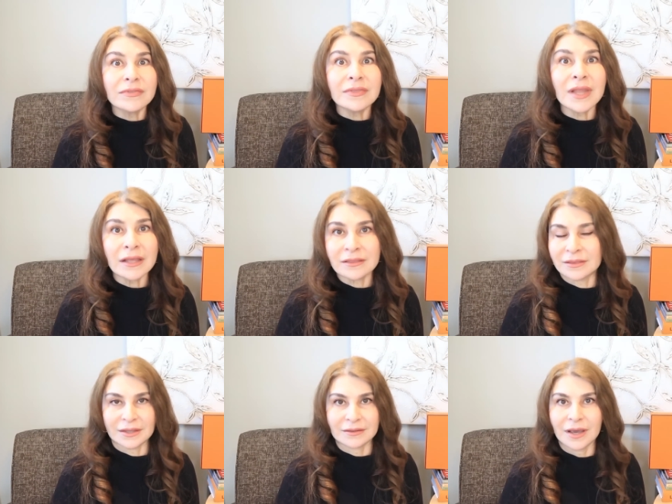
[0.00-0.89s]

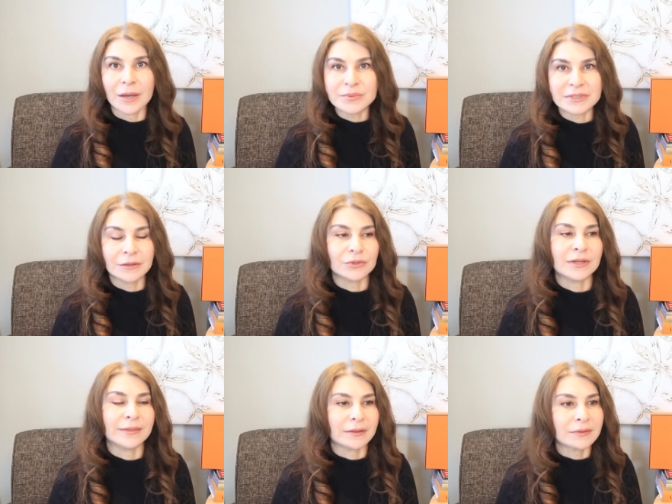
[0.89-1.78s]
nothing,
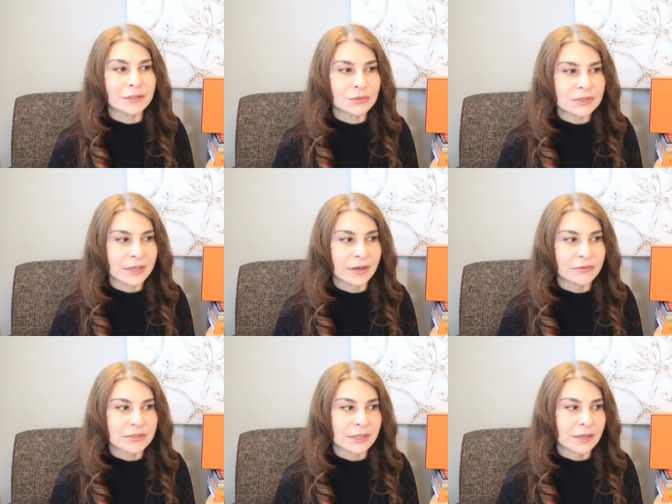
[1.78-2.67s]
absolutely nothing to say. I
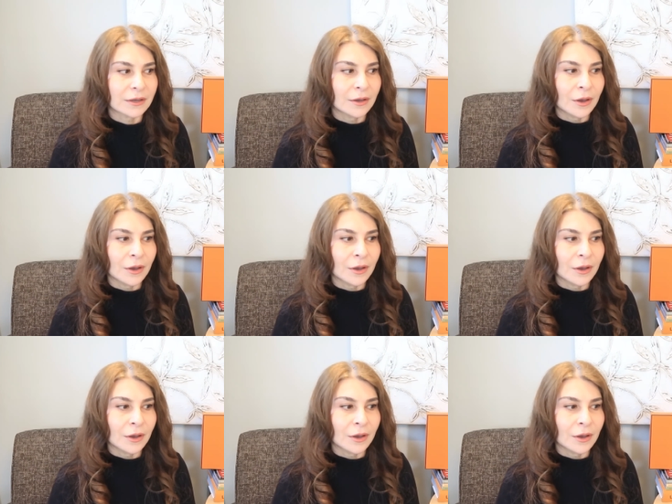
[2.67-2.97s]
was like,